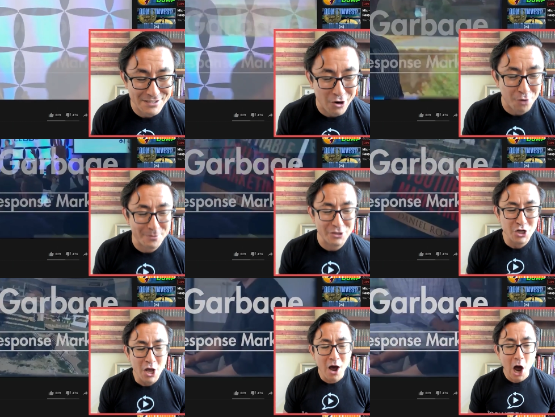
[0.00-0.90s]
Garbage.
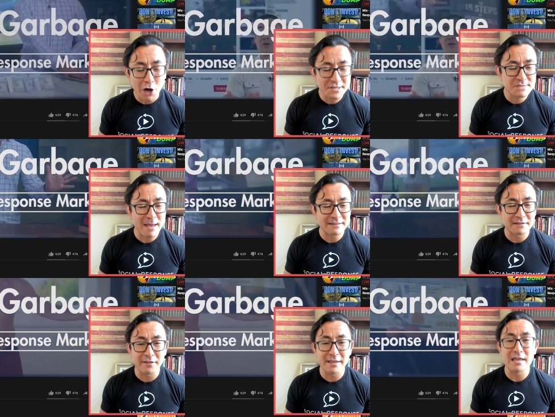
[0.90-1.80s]

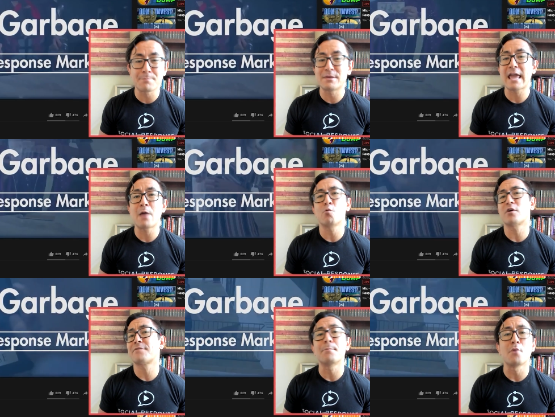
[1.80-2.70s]
Unexpectedly, it became one
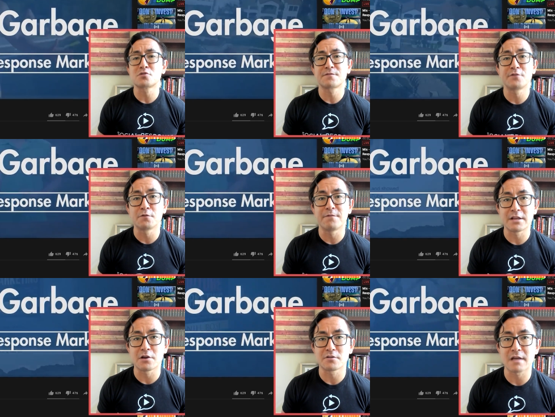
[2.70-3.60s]
of the most viewed
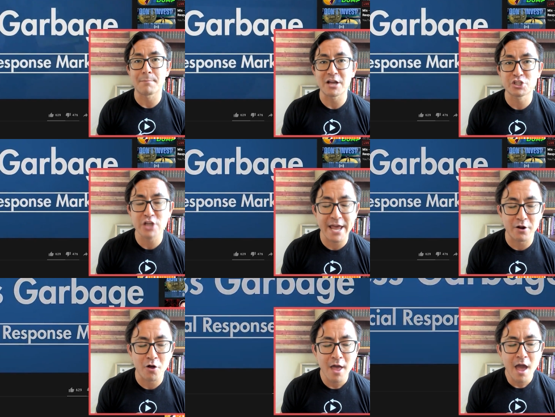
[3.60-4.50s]
videos on my
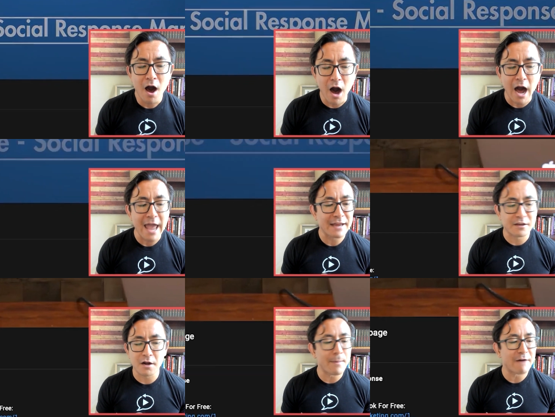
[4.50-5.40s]
channel, uh, and it
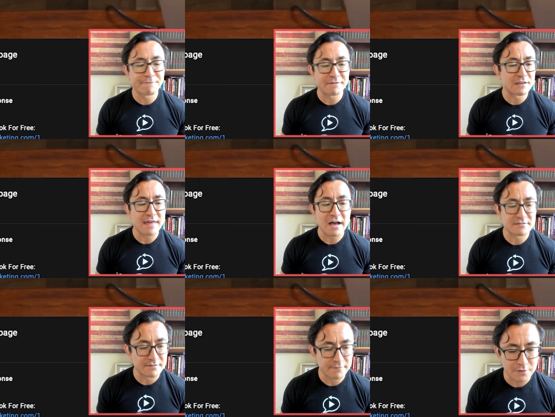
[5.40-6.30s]
got about
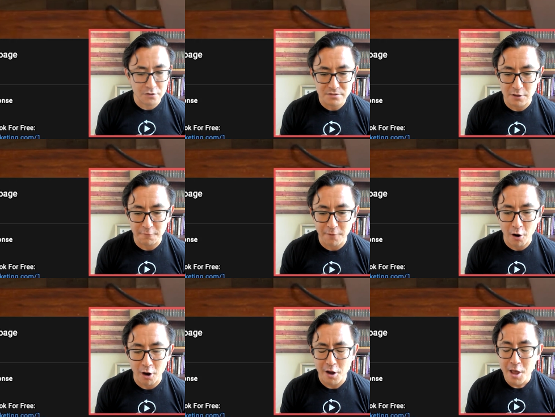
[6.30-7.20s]
50,000 views so
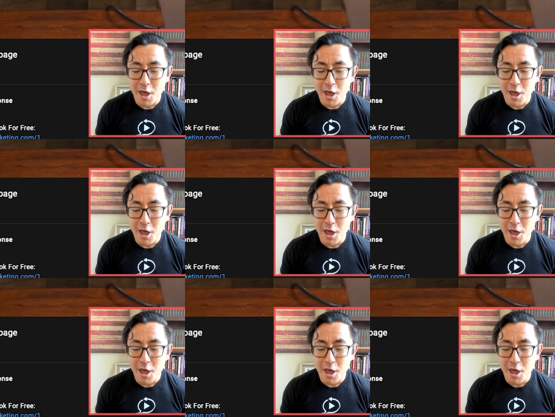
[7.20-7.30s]
far.